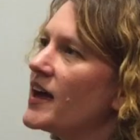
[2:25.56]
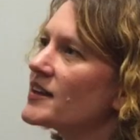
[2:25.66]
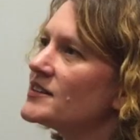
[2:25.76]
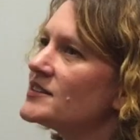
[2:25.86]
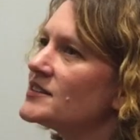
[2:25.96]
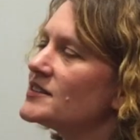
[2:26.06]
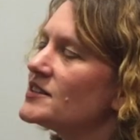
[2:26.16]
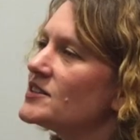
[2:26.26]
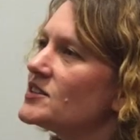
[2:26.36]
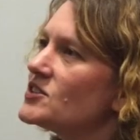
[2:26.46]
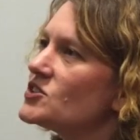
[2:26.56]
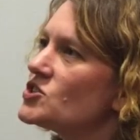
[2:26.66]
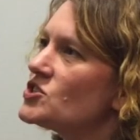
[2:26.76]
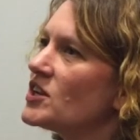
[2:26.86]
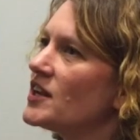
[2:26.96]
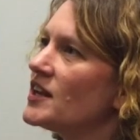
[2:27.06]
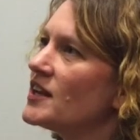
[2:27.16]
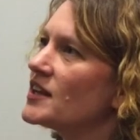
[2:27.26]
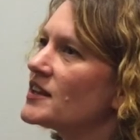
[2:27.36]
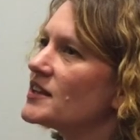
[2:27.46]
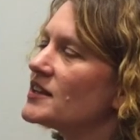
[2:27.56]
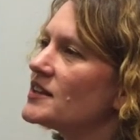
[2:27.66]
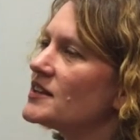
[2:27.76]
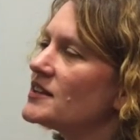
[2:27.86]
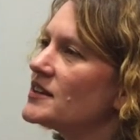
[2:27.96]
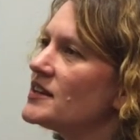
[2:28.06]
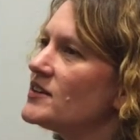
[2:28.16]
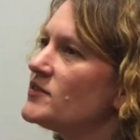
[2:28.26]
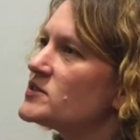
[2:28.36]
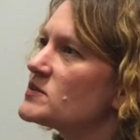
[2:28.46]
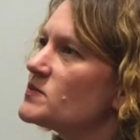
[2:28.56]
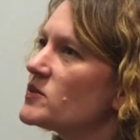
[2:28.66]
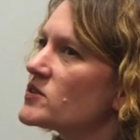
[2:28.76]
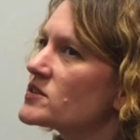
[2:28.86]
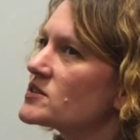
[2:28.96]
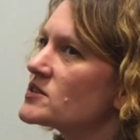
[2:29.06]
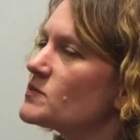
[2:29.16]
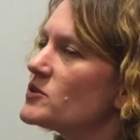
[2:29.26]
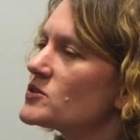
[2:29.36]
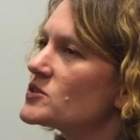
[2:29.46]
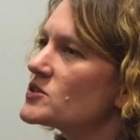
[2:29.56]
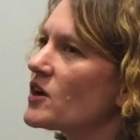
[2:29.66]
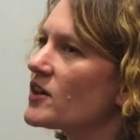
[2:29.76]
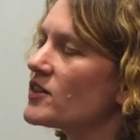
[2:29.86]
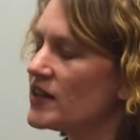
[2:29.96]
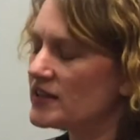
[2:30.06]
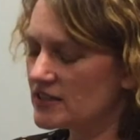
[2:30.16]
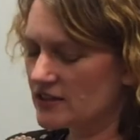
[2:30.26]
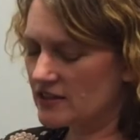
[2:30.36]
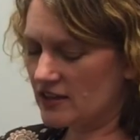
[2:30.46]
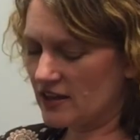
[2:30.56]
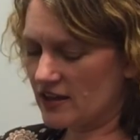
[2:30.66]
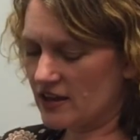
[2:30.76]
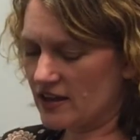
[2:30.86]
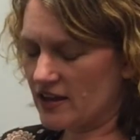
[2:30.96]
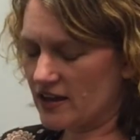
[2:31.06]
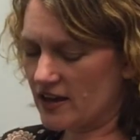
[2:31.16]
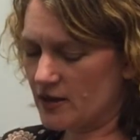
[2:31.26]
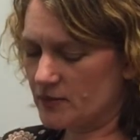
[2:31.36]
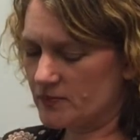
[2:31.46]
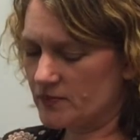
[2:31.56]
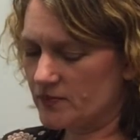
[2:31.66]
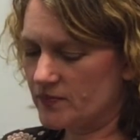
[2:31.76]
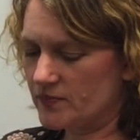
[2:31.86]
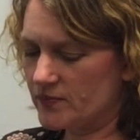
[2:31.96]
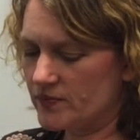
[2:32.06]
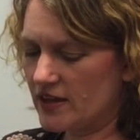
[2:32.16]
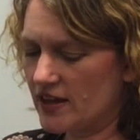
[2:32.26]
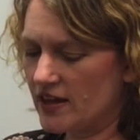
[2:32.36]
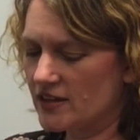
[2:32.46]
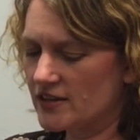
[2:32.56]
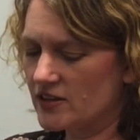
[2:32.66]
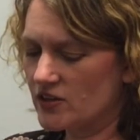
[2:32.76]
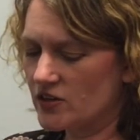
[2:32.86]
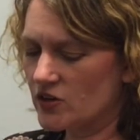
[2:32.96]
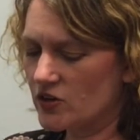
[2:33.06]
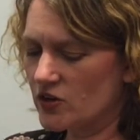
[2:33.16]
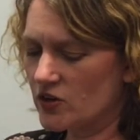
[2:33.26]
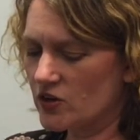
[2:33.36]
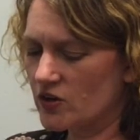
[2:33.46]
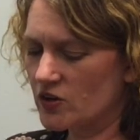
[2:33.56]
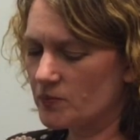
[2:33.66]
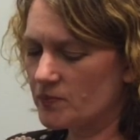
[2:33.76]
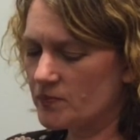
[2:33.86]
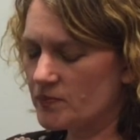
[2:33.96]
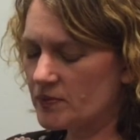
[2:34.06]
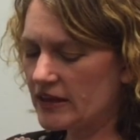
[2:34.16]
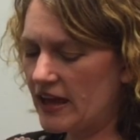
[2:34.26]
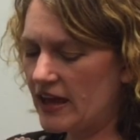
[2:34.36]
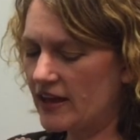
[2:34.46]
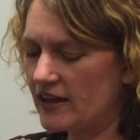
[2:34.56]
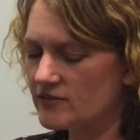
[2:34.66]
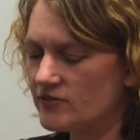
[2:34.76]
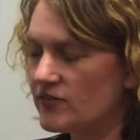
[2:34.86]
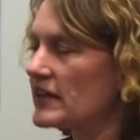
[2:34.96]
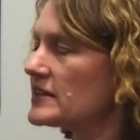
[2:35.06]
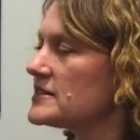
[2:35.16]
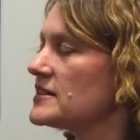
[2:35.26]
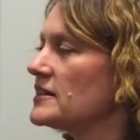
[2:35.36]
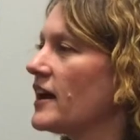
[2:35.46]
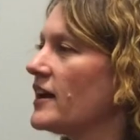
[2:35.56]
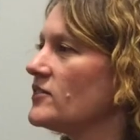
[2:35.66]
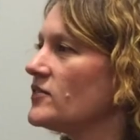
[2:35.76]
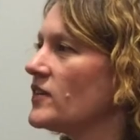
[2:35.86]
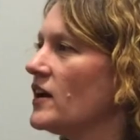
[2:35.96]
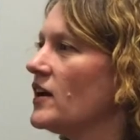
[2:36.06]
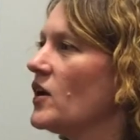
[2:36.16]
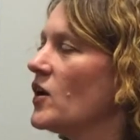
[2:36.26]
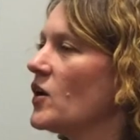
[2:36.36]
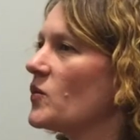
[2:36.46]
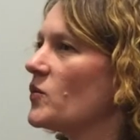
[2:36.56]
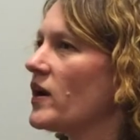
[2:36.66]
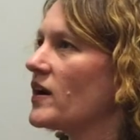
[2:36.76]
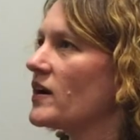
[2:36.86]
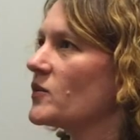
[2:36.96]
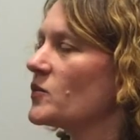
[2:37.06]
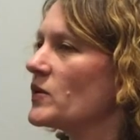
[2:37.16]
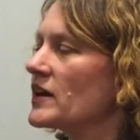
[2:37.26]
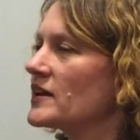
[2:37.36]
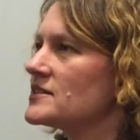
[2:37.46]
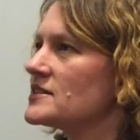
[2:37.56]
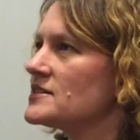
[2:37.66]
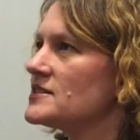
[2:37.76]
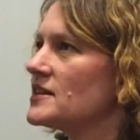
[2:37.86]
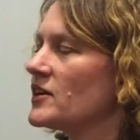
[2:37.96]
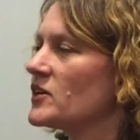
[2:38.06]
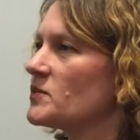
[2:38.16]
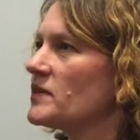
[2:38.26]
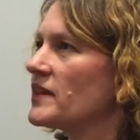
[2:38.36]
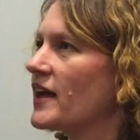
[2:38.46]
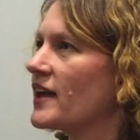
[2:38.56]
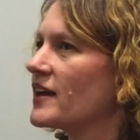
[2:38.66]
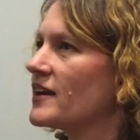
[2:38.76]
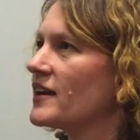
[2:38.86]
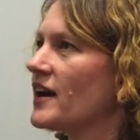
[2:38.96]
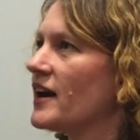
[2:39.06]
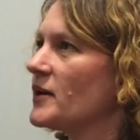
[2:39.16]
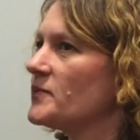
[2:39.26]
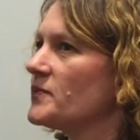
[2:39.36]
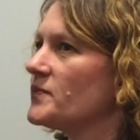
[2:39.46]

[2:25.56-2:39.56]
And she lives most, most authentically um, in her play and fantasy life, where we get to see her playing, um,